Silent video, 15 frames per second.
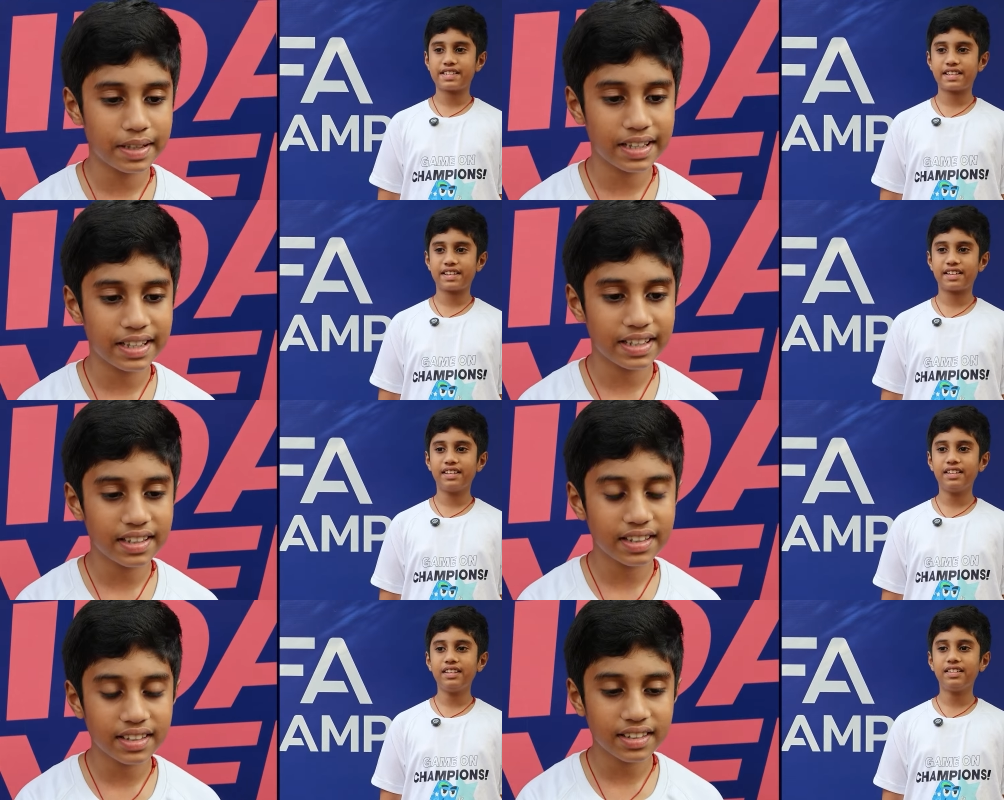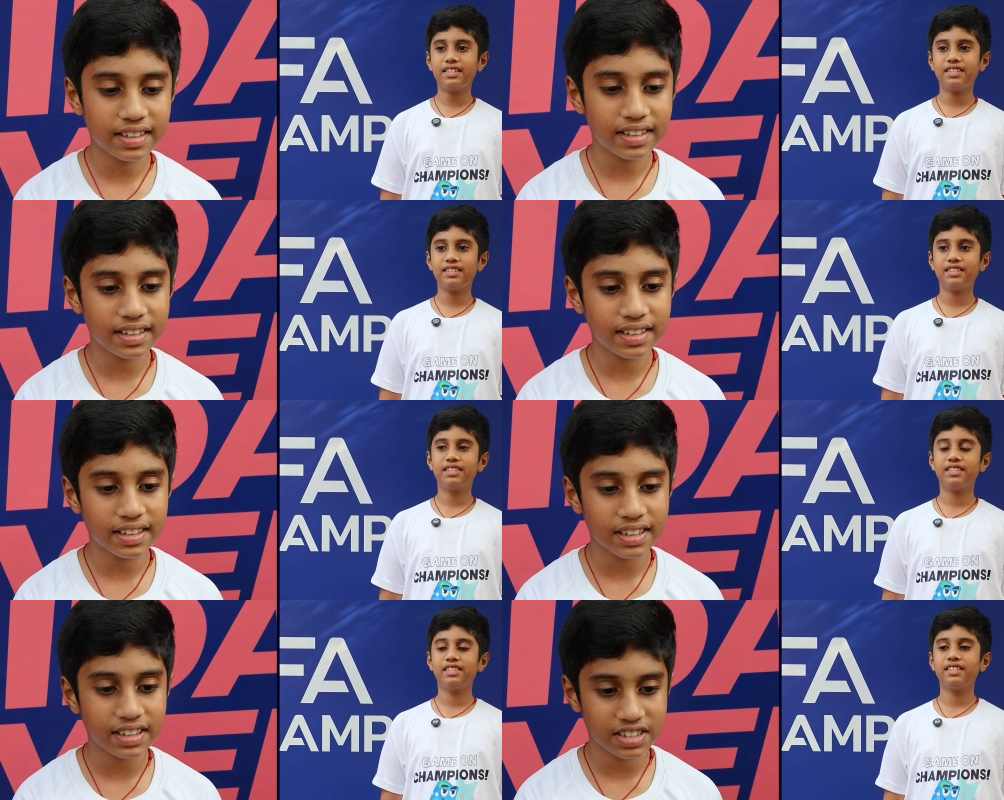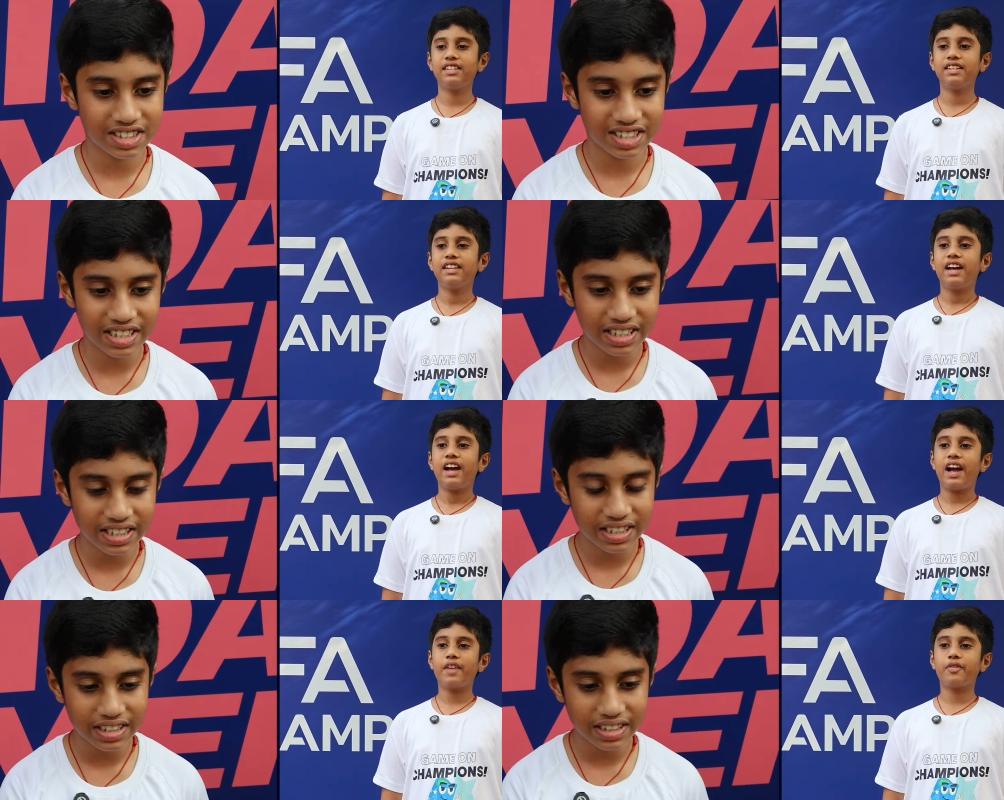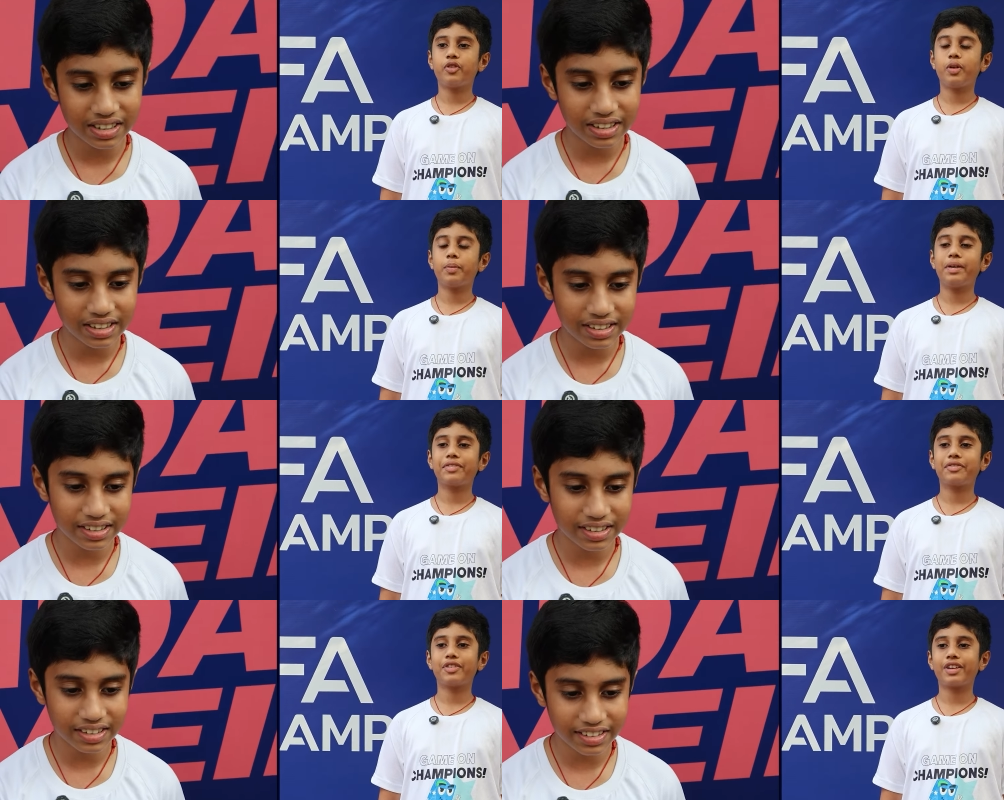Speaker 1: single, and
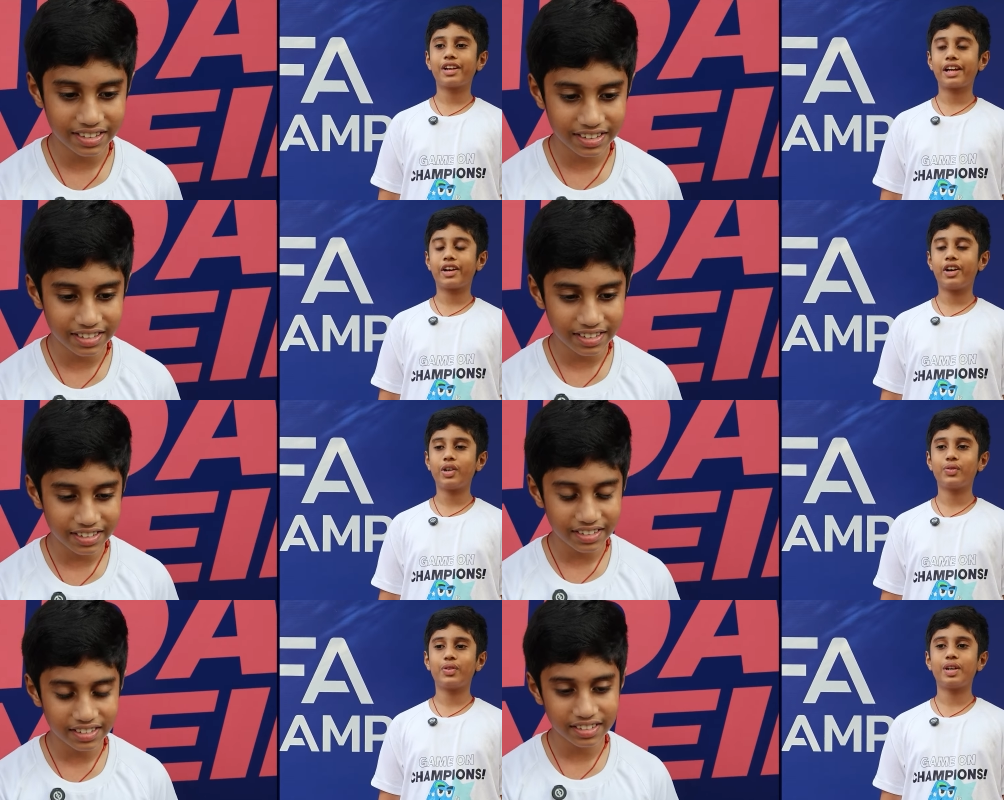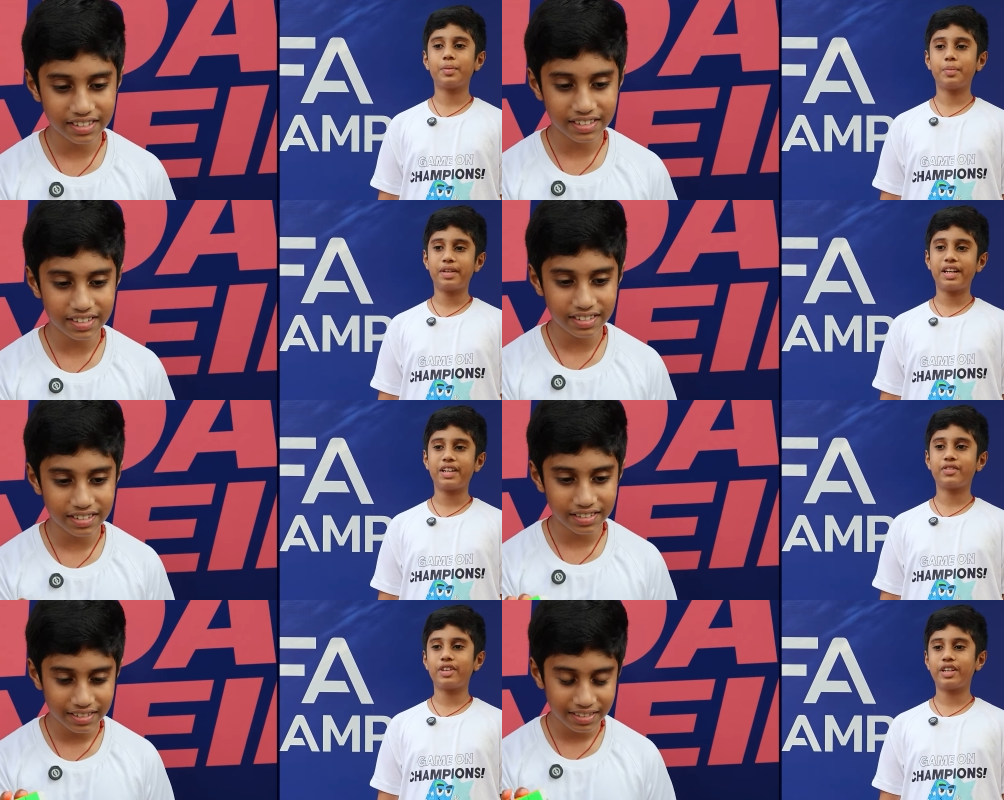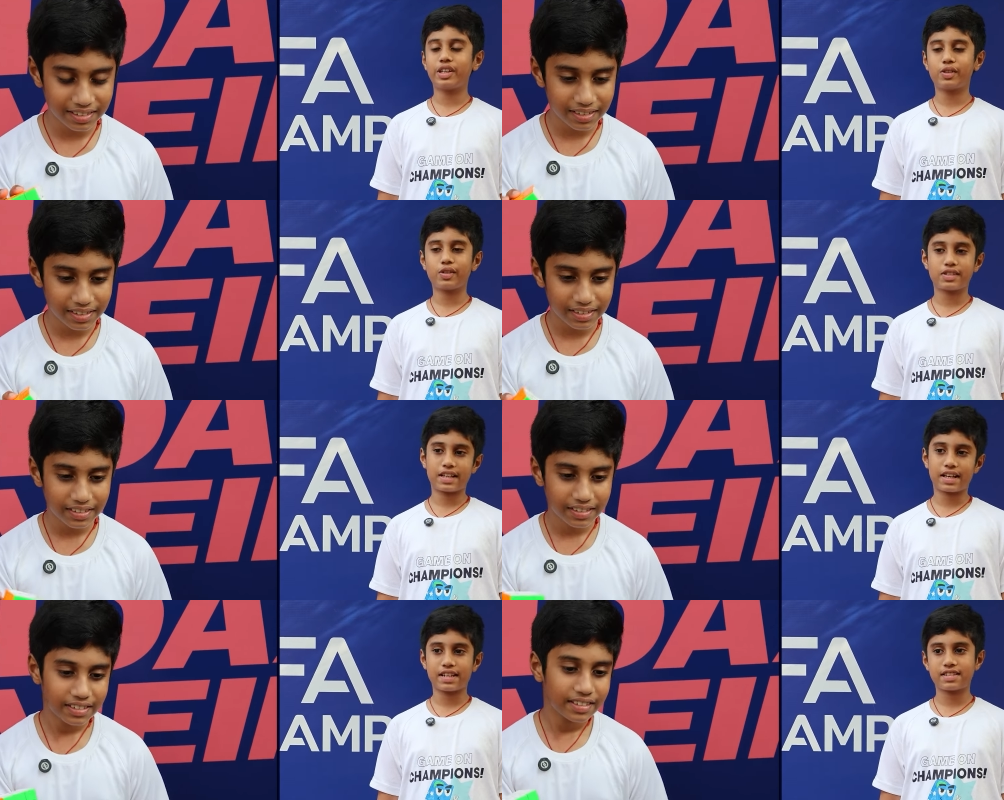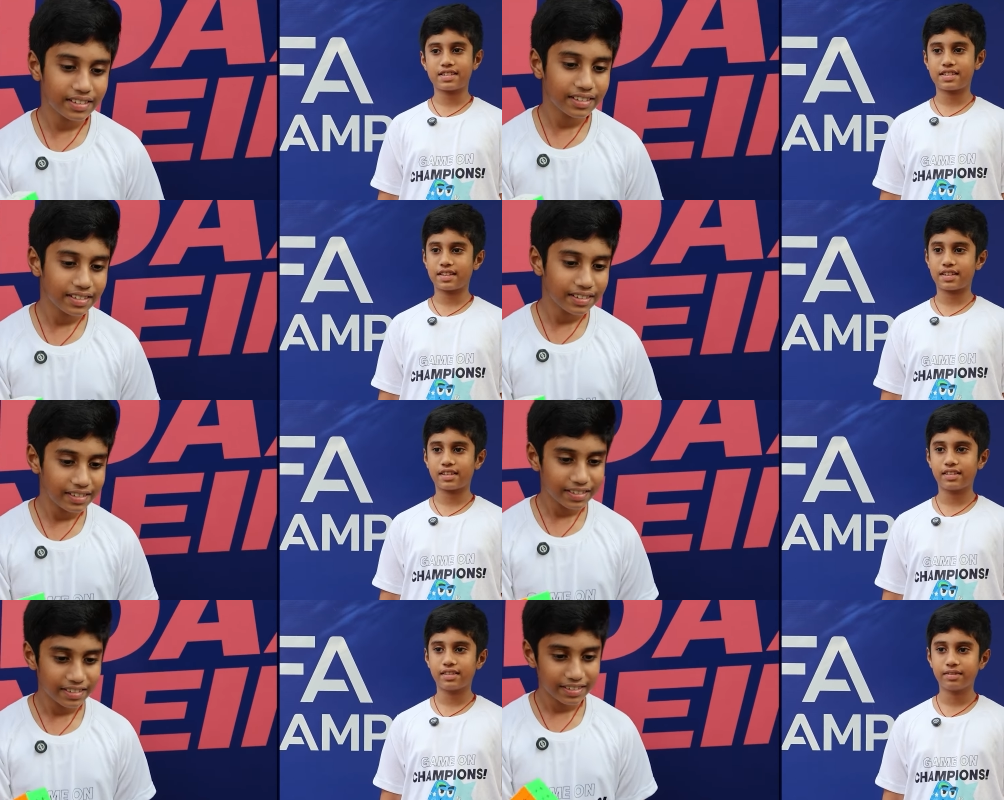4x4 I got 1 minute 22 seconds
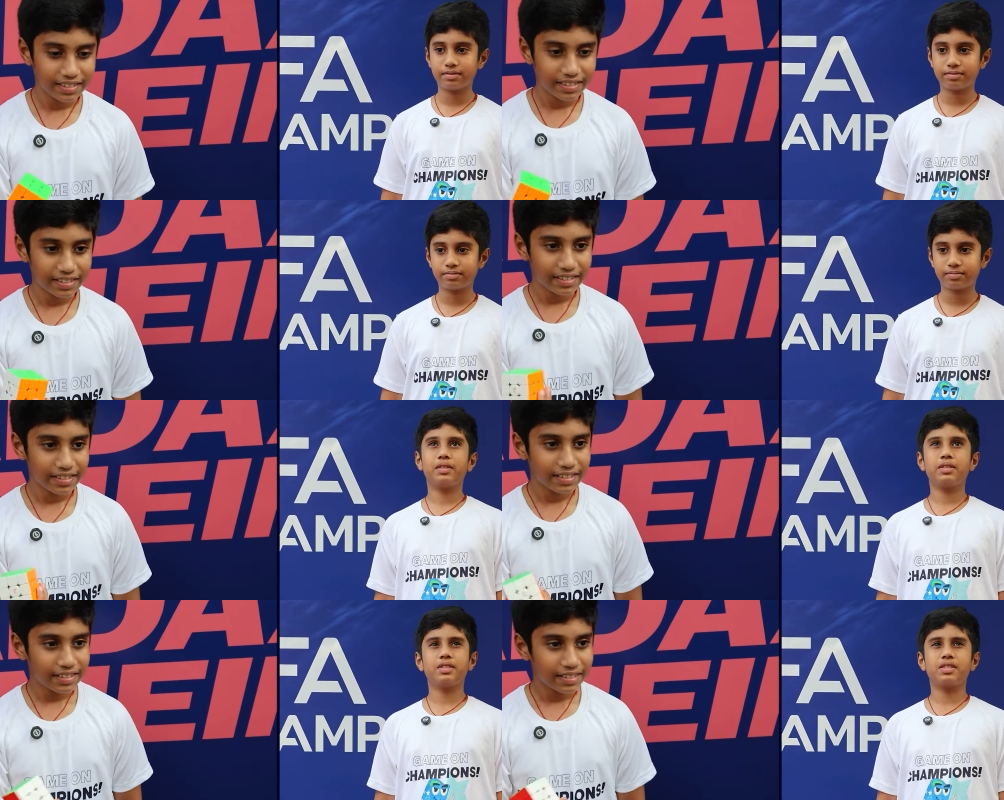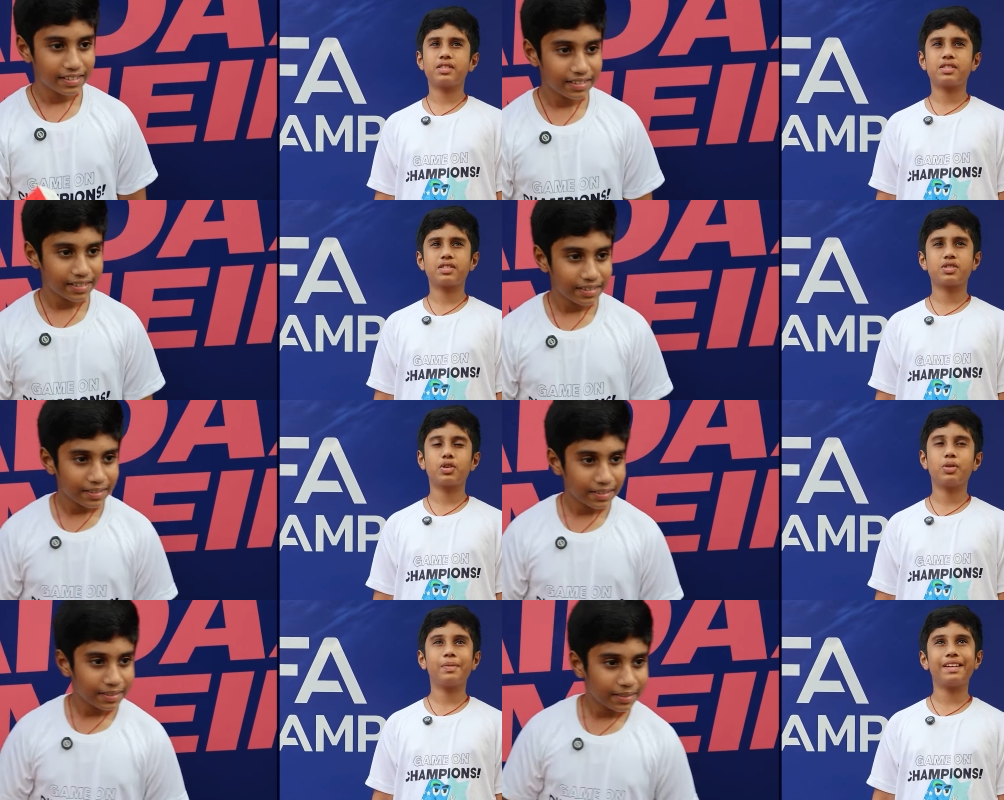single. So